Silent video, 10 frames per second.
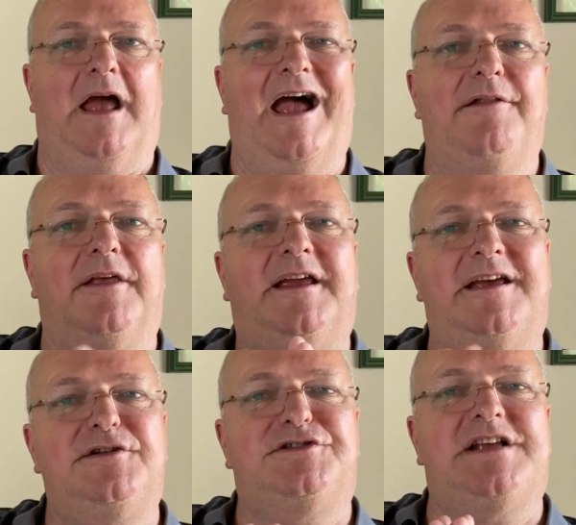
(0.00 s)
And the
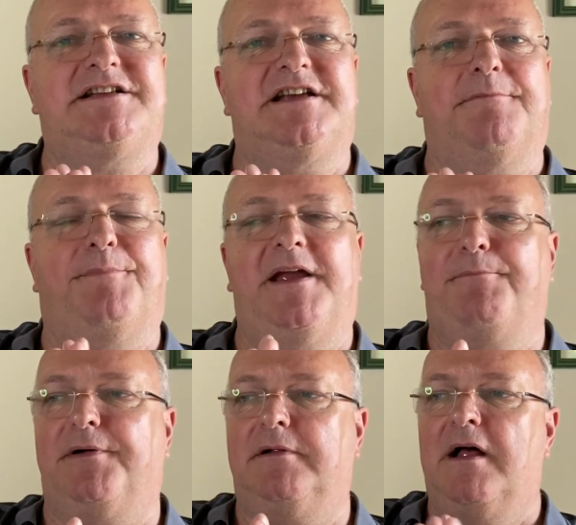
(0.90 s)
kinesthetic
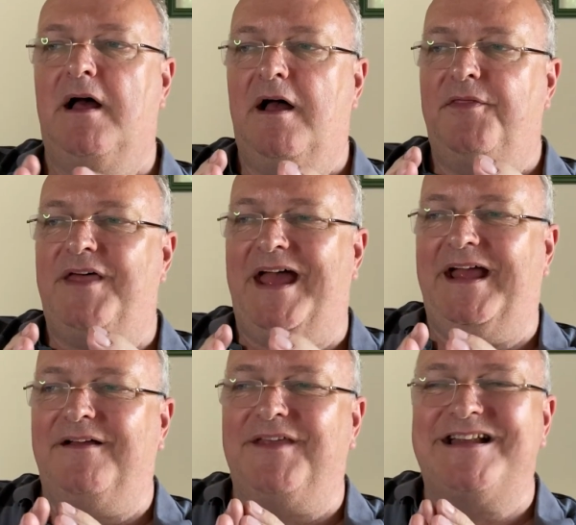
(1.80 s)
people,
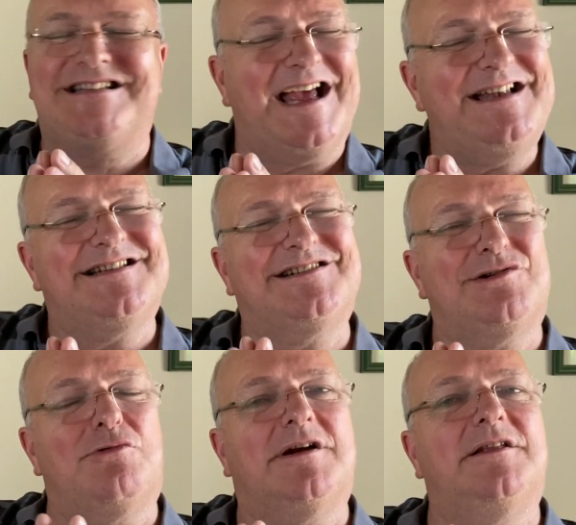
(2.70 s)
they tend to
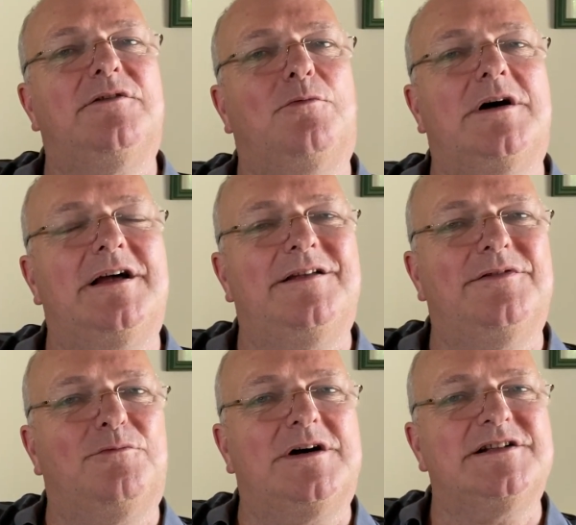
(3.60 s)
talk in the
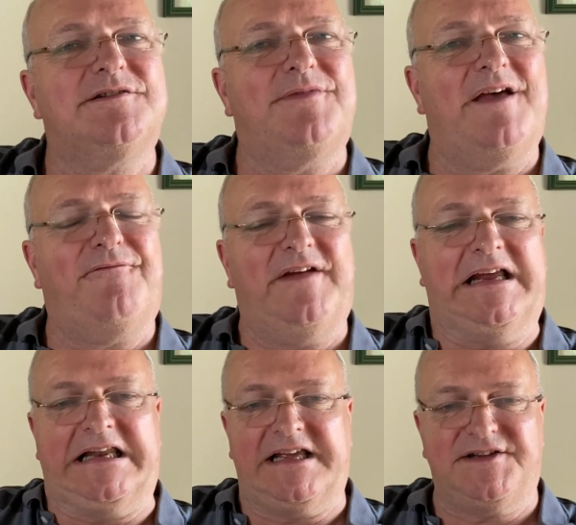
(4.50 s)
words of their
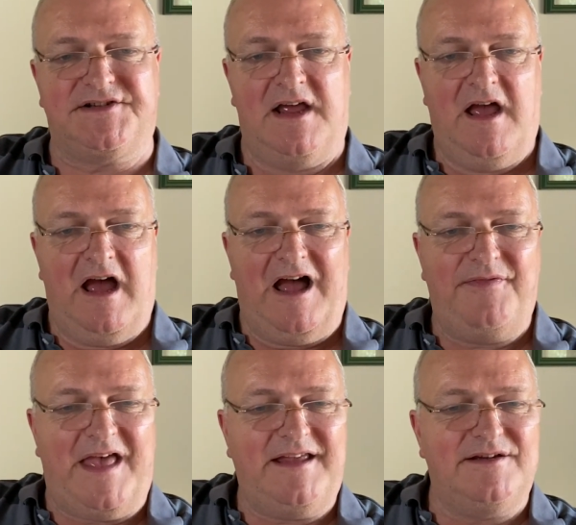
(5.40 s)
feelings.
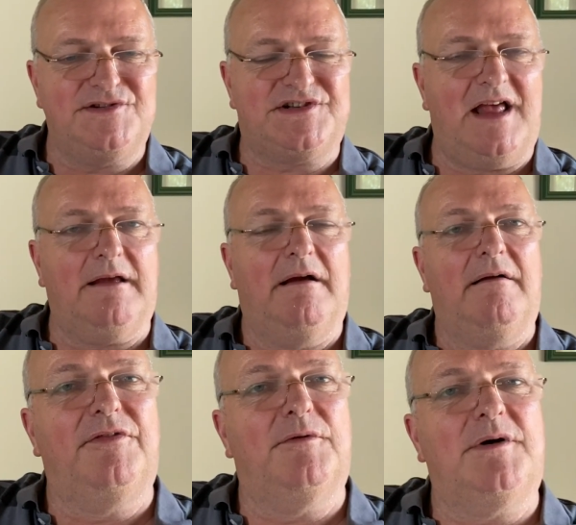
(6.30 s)
And they use like
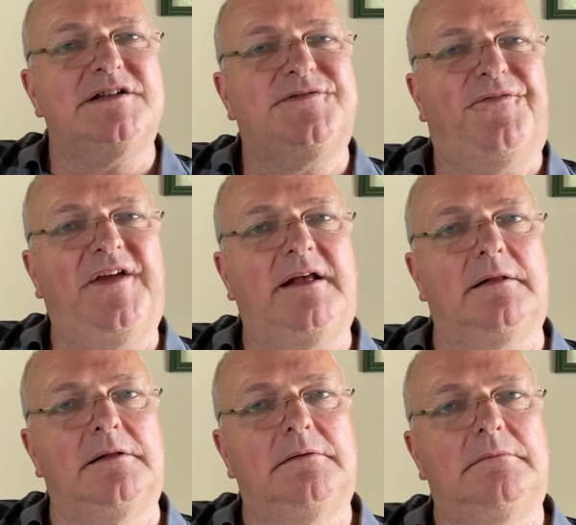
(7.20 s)
the words
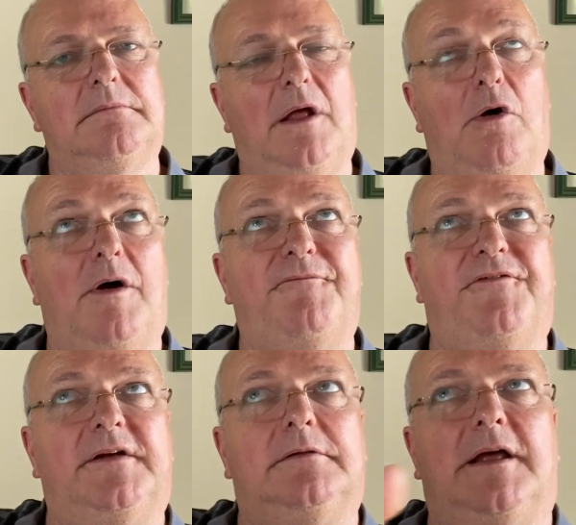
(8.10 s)
feel. Oh, I
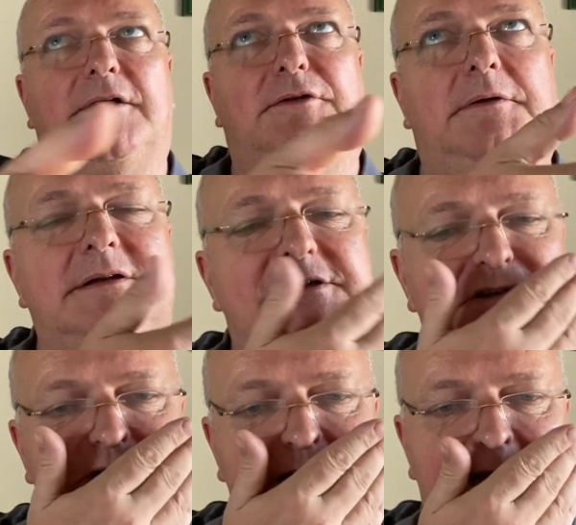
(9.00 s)
feel like doing this
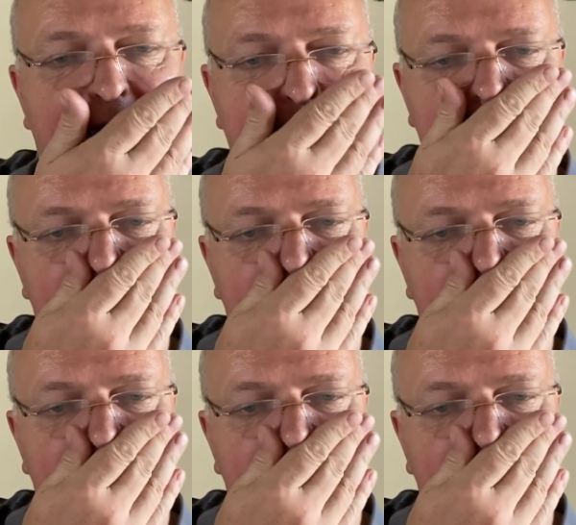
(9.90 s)
today.